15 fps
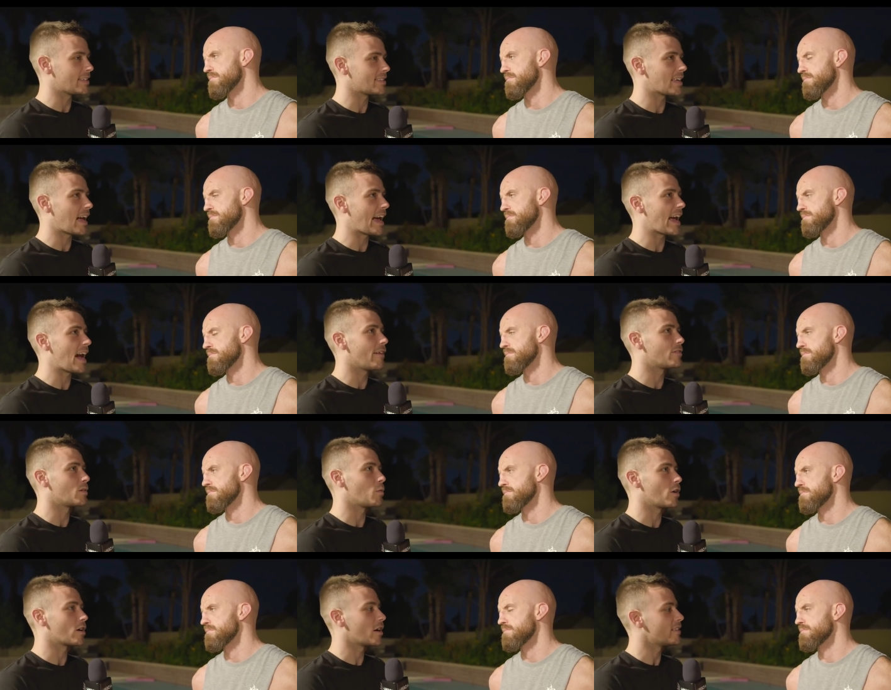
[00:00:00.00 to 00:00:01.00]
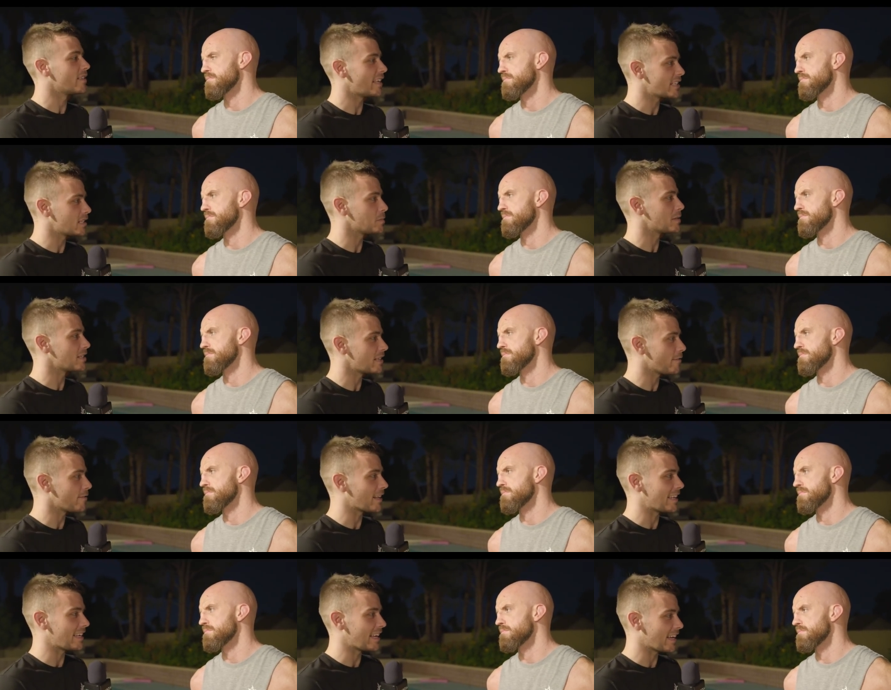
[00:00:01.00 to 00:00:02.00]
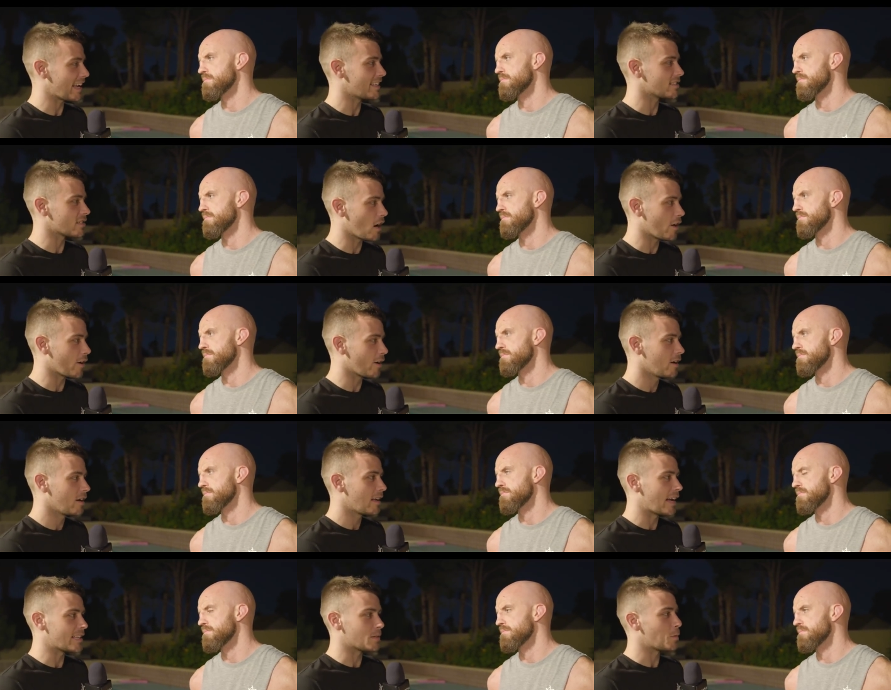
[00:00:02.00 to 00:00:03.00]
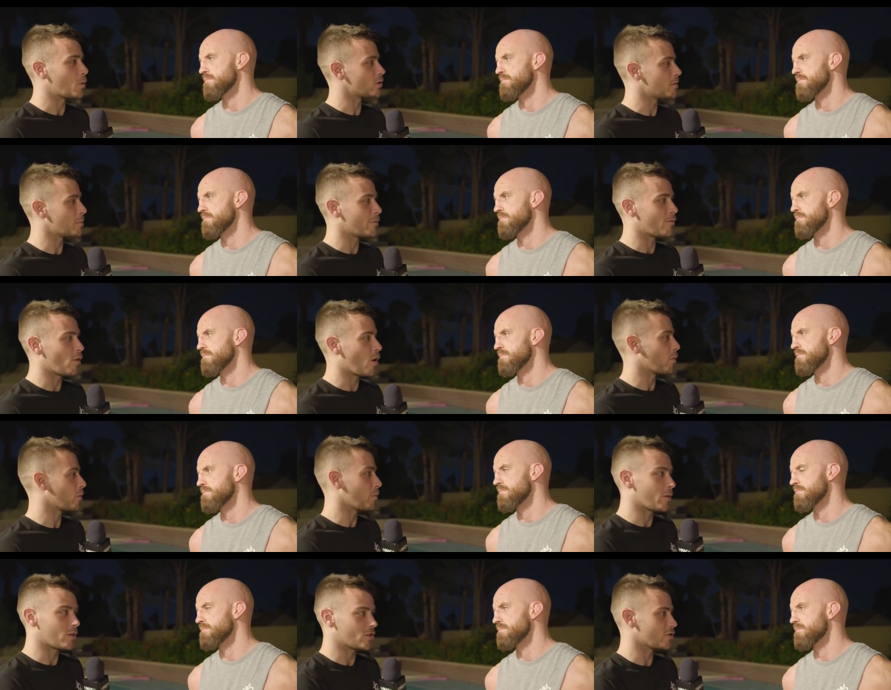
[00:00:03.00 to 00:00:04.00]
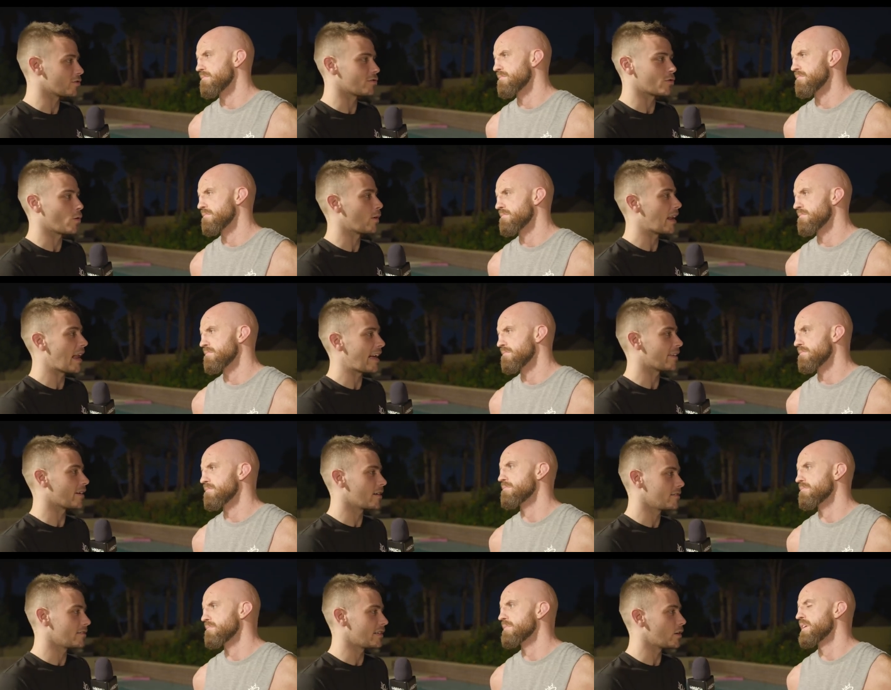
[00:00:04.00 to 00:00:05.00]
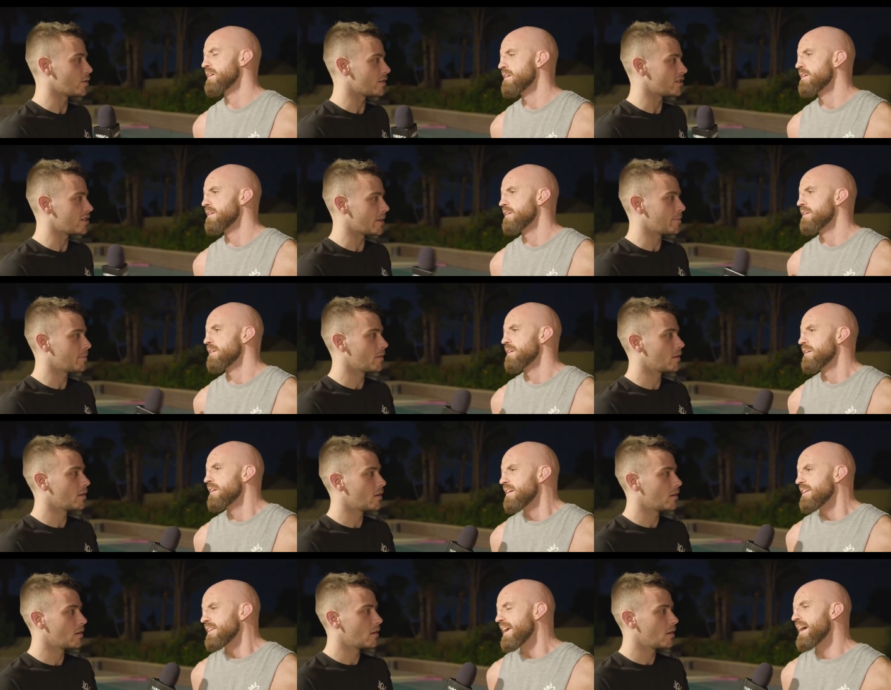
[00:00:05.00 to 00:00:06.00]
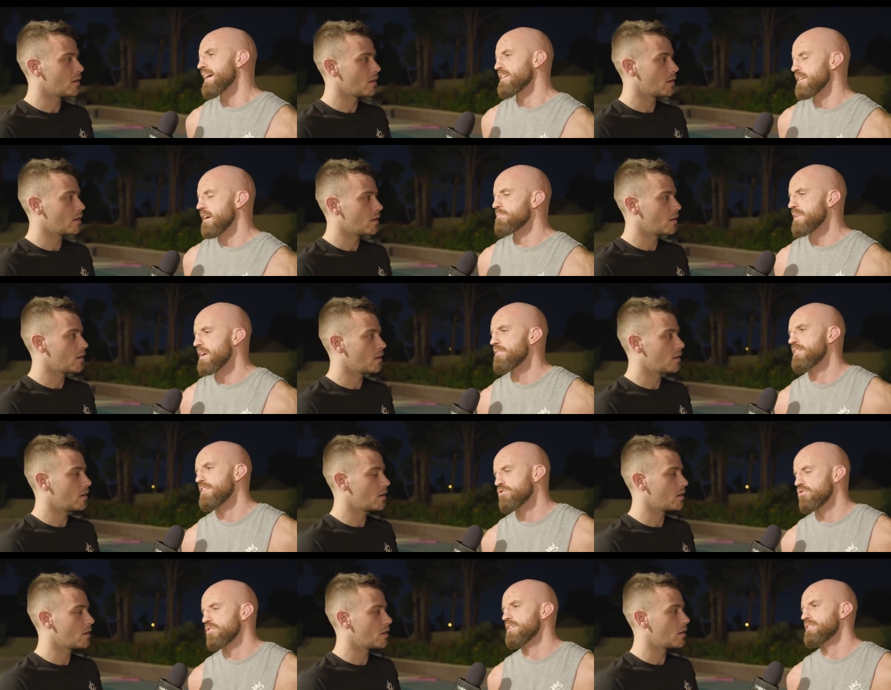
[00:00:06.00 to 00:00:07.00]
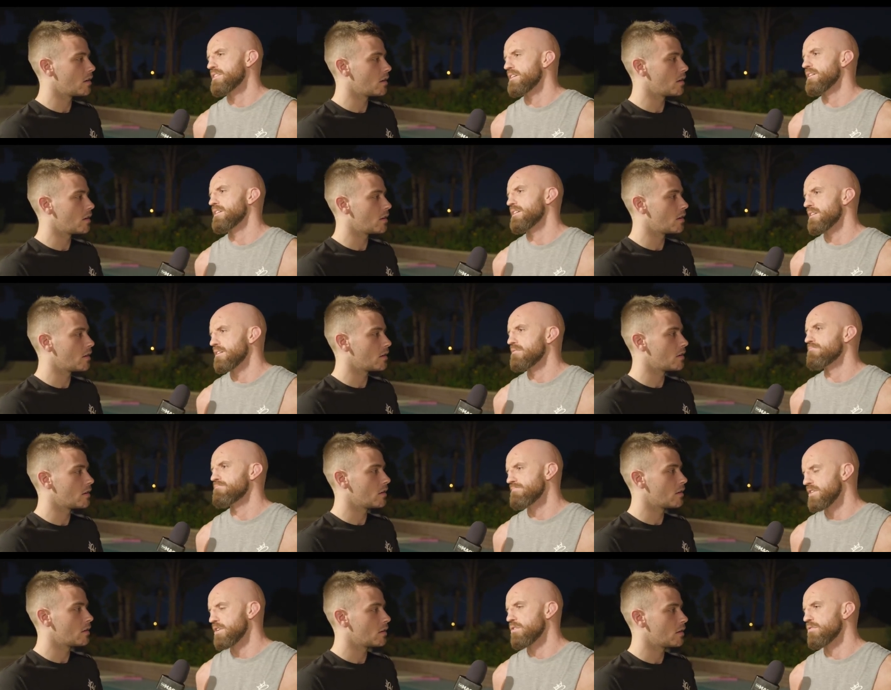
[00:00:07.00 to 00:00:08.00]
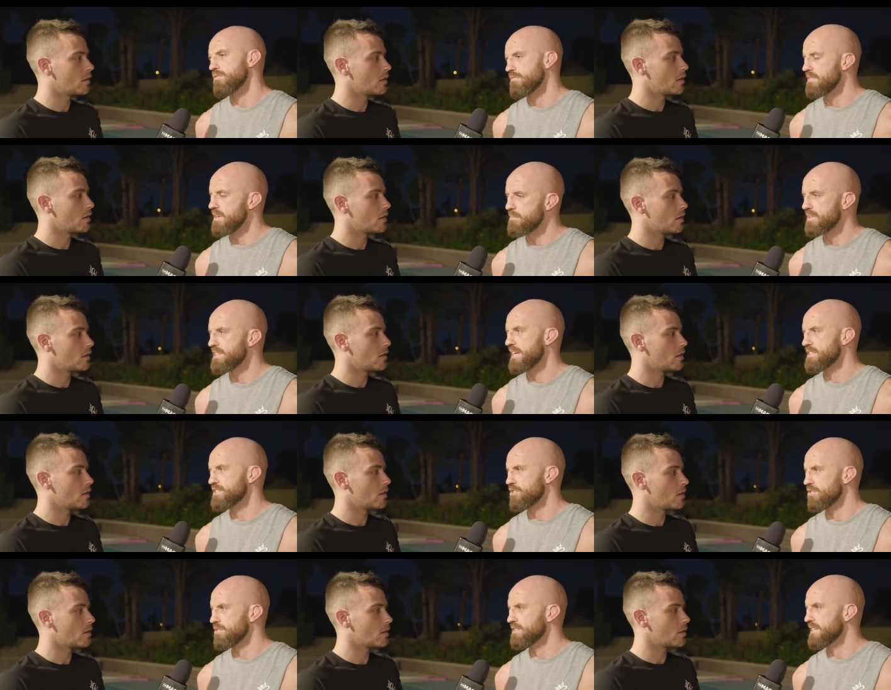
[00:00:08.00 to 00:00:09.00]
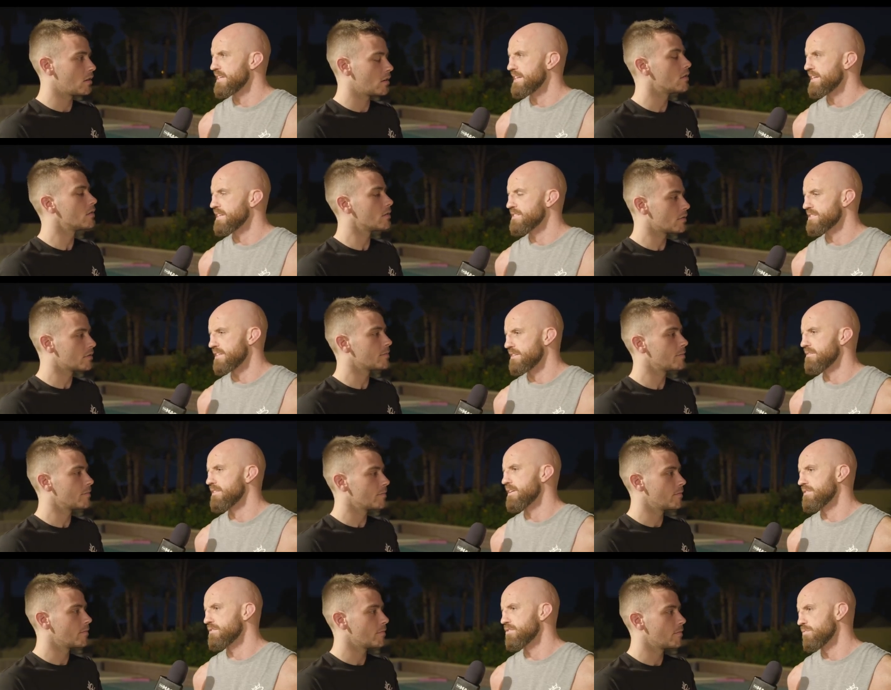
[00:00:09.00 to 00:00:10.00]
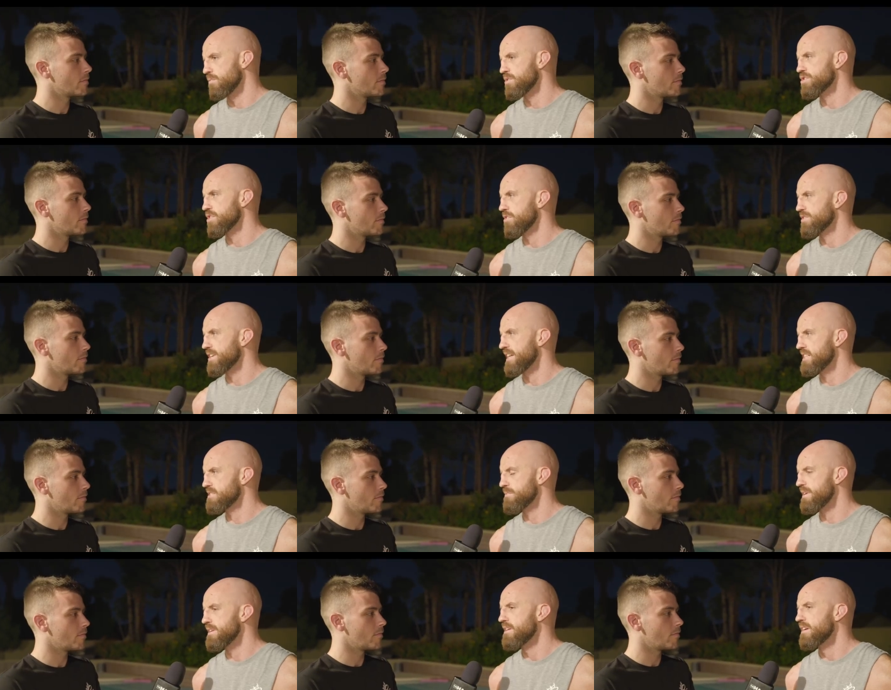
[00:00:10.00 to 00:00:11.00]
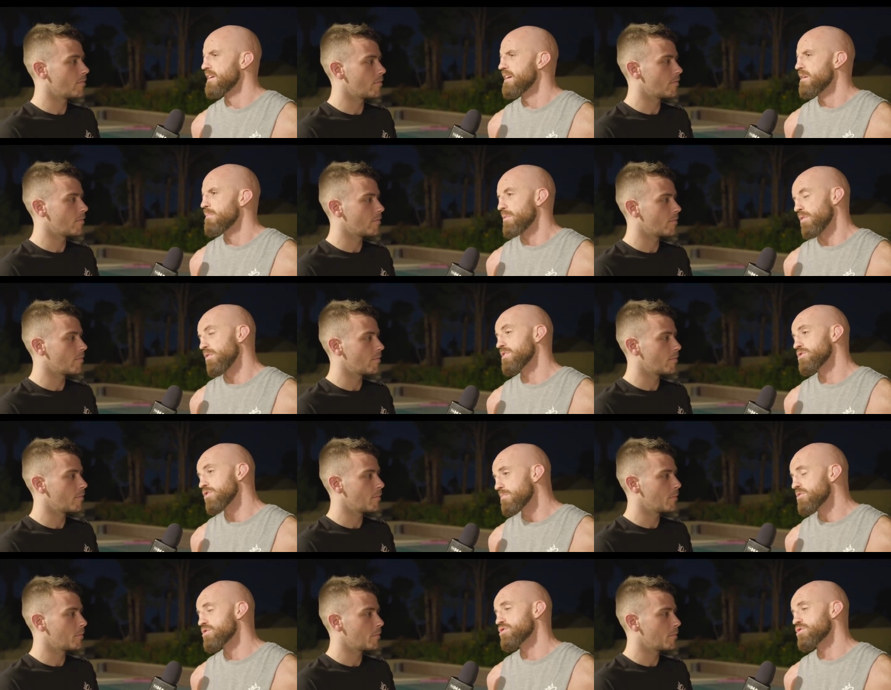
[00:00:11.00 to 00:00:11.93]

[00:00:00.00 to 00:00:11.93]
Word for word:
Speaker 1: it's I have to work on this specifically against Conor as opposed to before when we were just throwing leather, you know, in the gym?
Speaker 2: Yeah, I'm definitely trying to, you know, imitate certain things and, and doing what John tells me. But also I'm